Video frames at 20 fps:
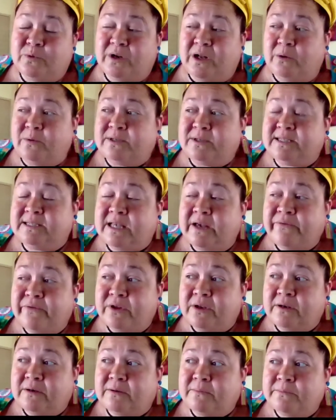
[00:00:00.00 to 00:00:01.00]
when I was
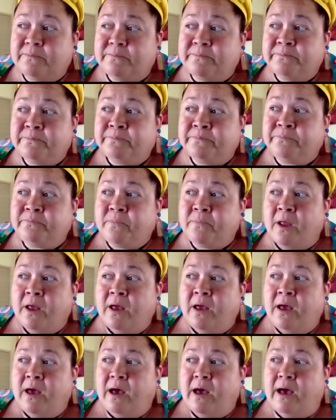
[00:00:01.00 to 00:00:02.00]
7.
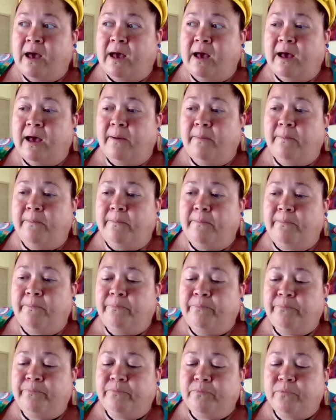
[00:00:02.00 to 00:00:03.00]
And
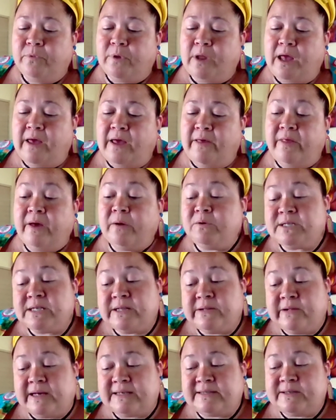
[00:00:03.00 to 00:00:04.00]
that was
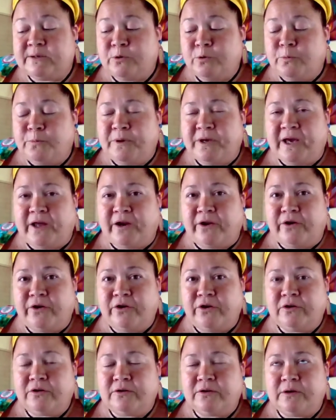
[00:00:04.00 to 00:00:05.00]
classical
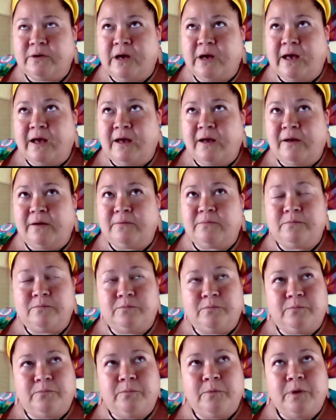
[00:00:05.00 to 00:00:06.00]
piano.
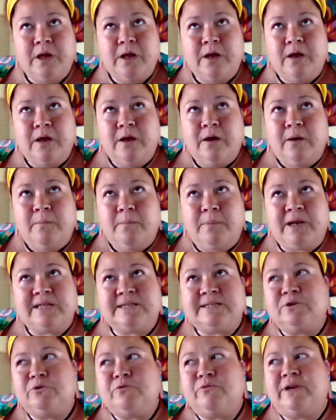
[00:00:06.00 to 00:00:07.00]
But I
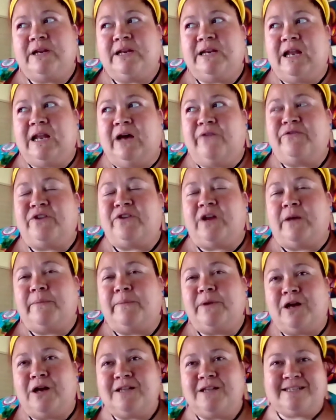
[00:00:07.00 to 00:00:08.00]
still really loved it. I mean,
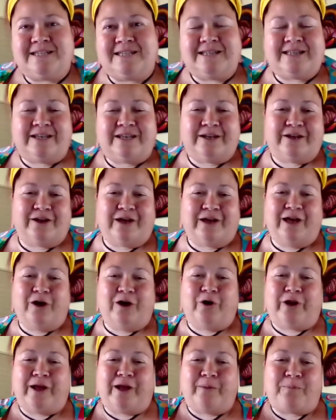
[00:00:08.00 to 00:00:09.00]
I'd sit there
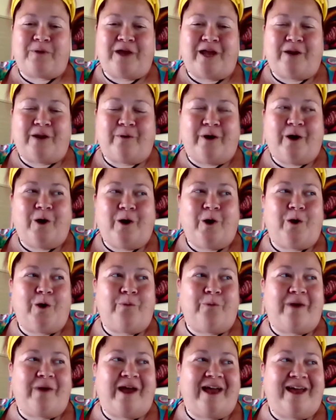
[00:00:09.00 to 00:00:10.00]
on our piano at
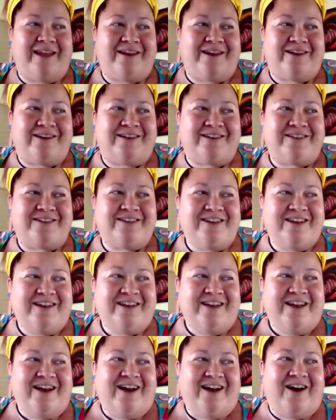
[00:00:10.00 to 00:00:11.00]
home, and
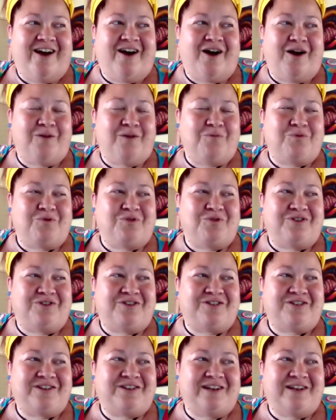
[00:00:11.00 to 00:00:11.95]
I would